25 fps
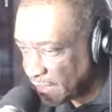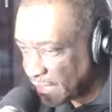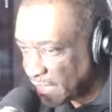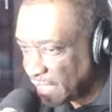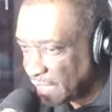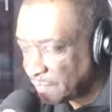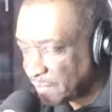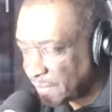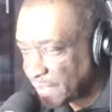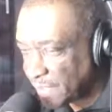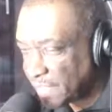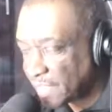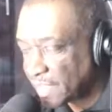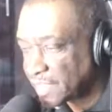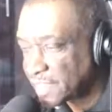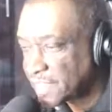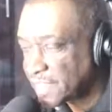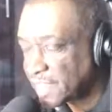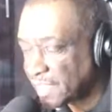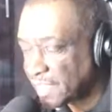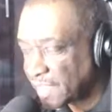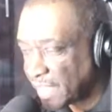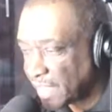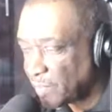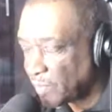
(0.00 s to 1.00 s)
because
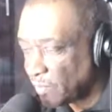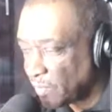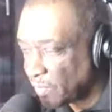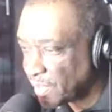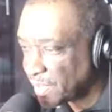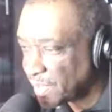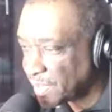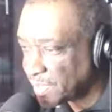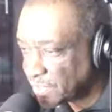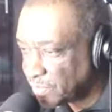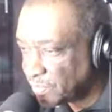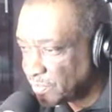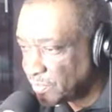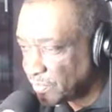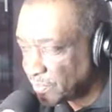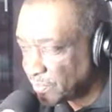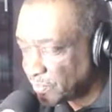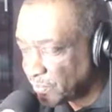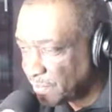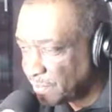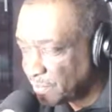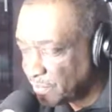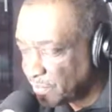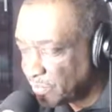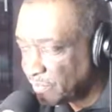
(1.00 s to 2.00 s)
they wanted to
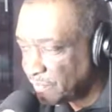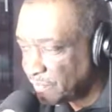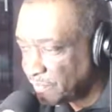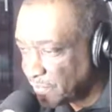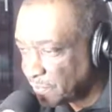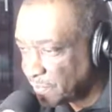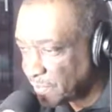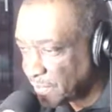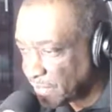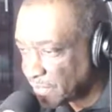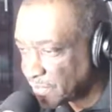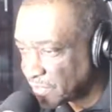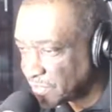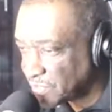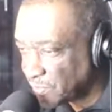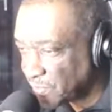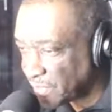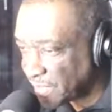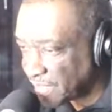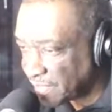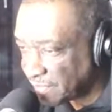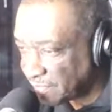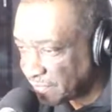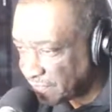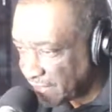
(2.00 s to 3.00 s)
remove you because you were
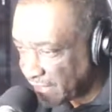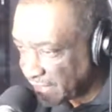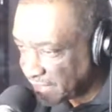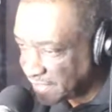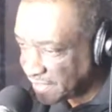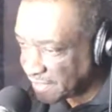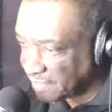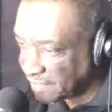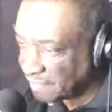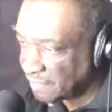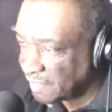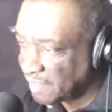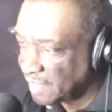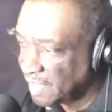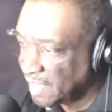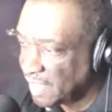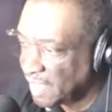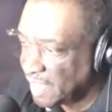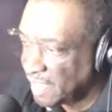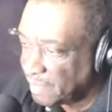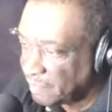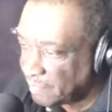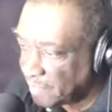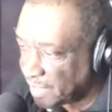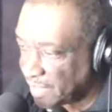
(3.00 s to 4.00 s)
ineffective,
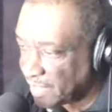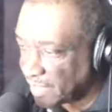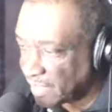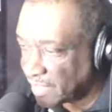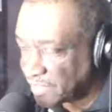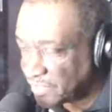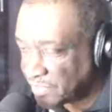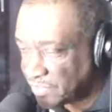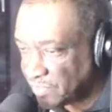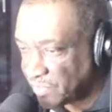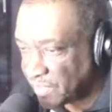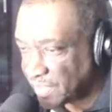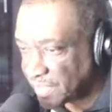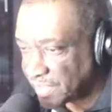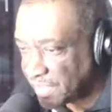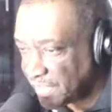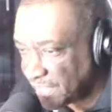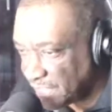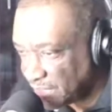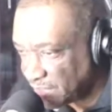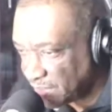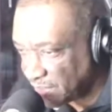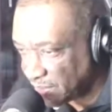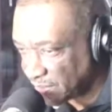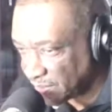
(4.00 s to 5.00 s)
because you were a
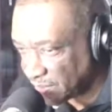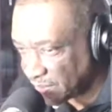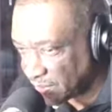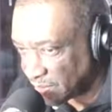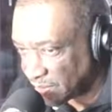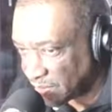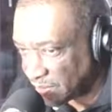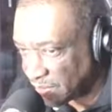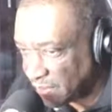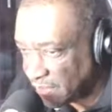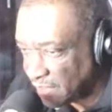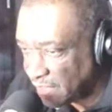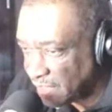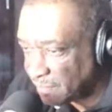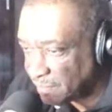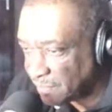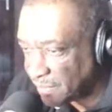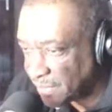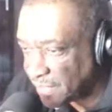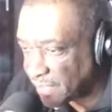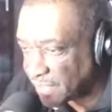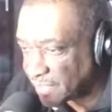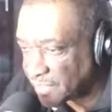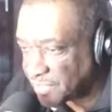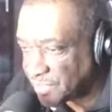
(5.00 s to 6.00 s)
teetotaler,
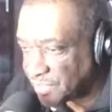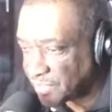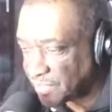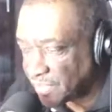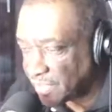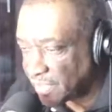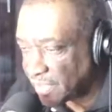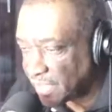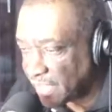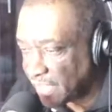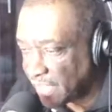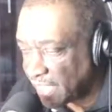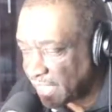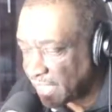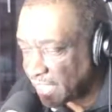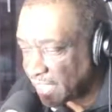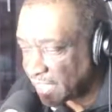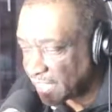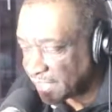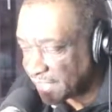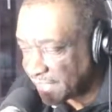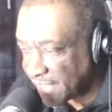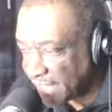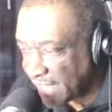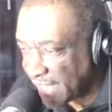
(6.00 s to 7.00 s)
because you're
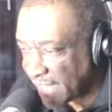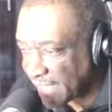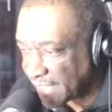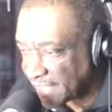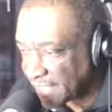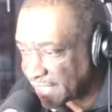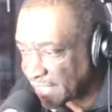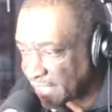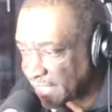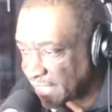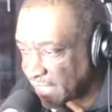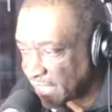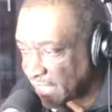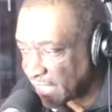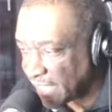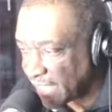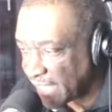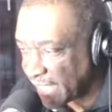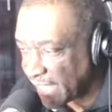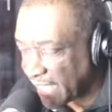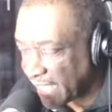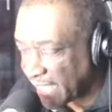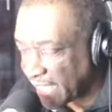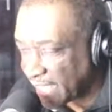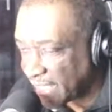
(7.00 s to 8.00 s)
not
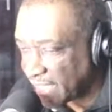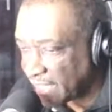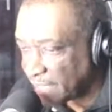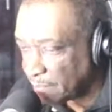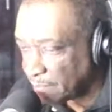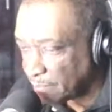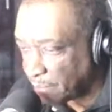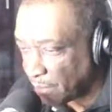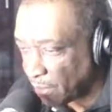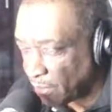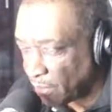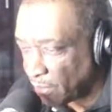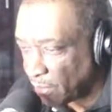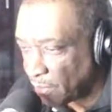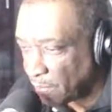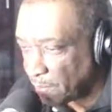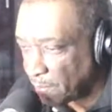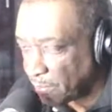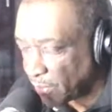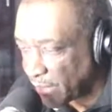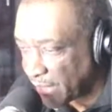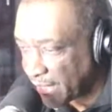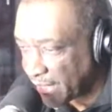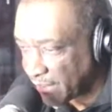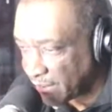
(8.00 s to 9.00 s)
a ball
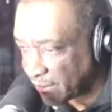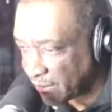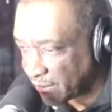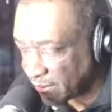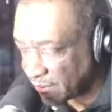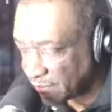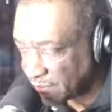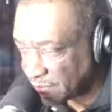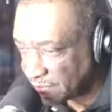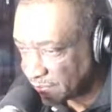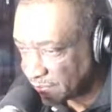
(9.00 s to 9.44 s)
breaker.